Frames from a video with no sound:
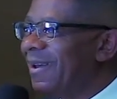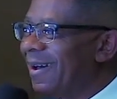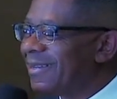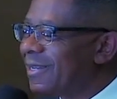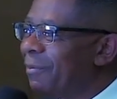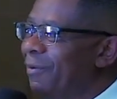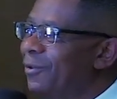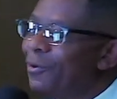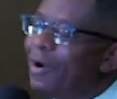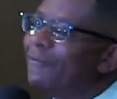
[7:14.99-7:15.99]
Uh, some of
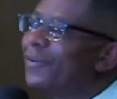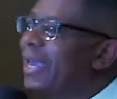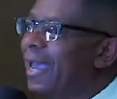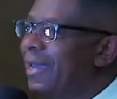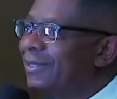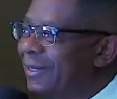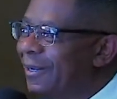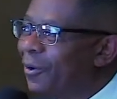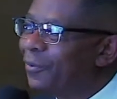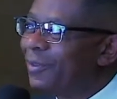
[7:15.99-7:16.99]
you are
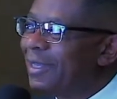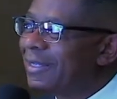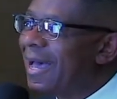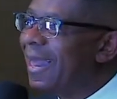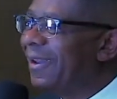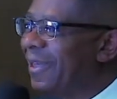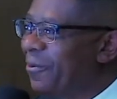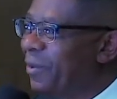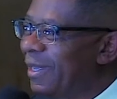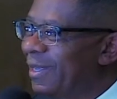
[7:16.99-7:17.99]
vacationing over this holiday
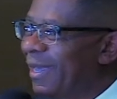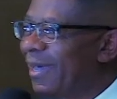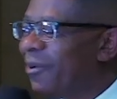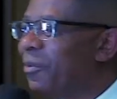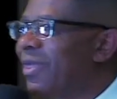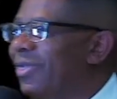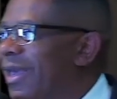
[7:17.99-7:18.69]
weekend, and we thank